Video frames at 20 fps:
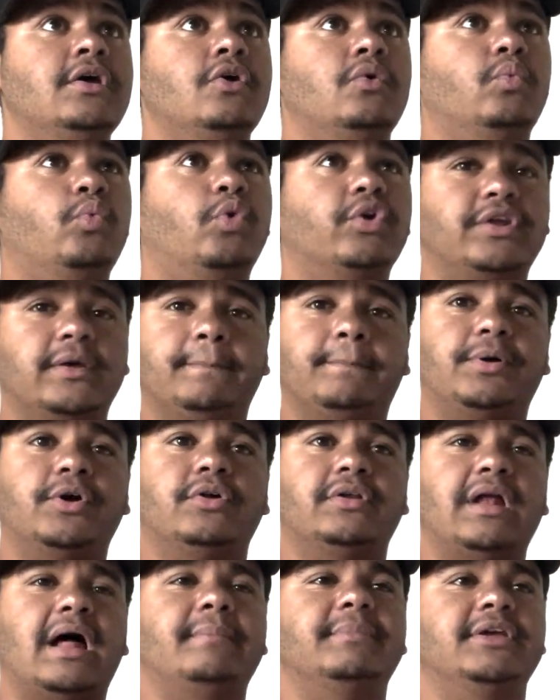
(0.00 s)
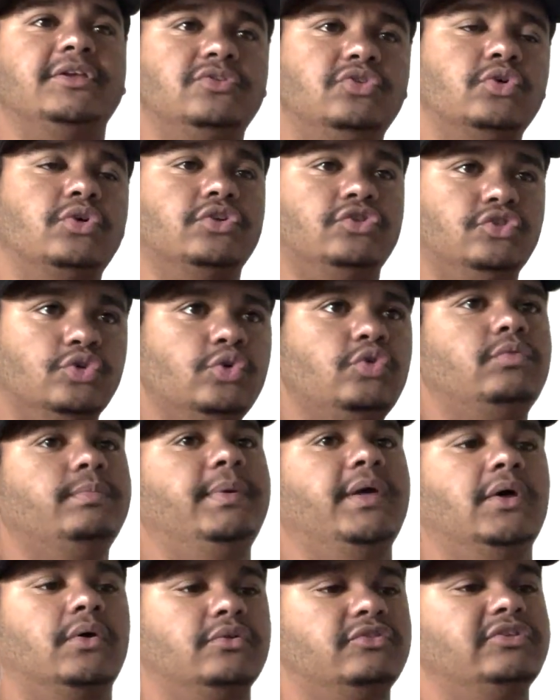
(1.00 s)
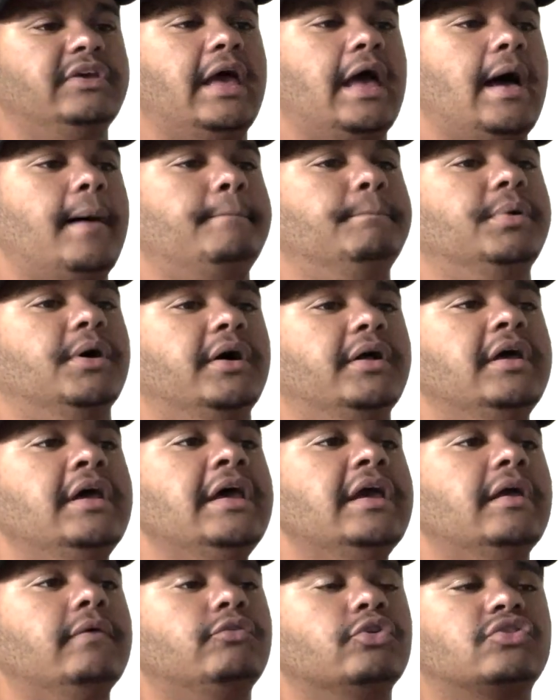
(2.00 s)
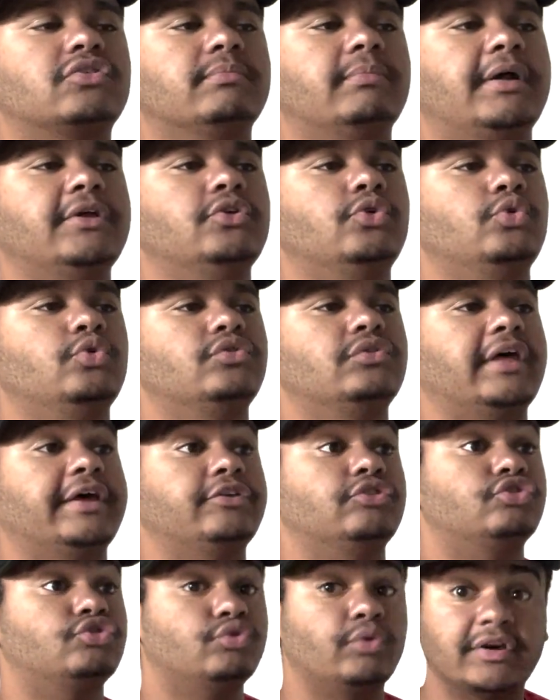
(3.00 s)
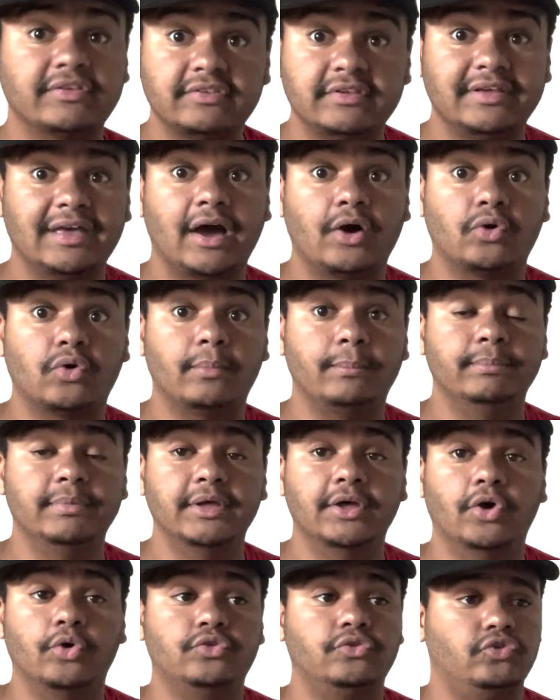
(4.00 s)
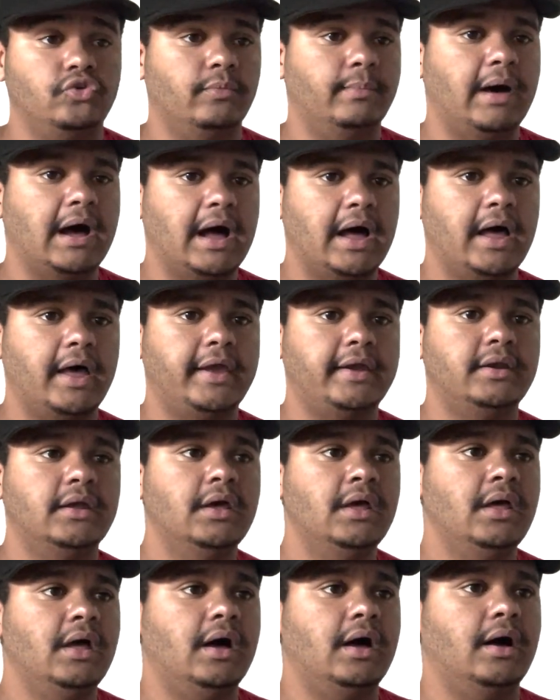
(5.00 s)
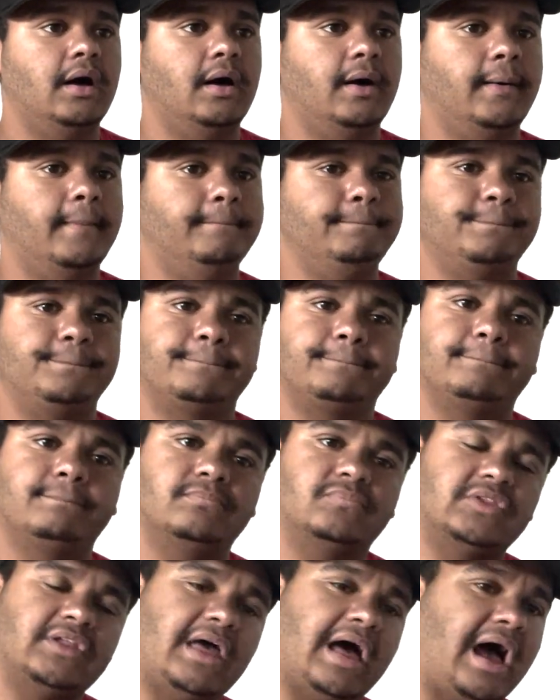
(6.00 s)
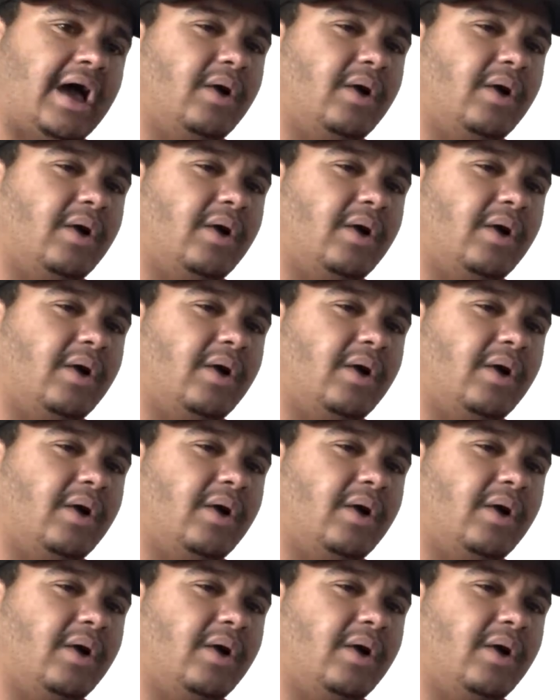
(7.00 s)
wouldn't put it, you could use bills, yeah, but if you're somebody who's like stressing out on bills and you're behind, I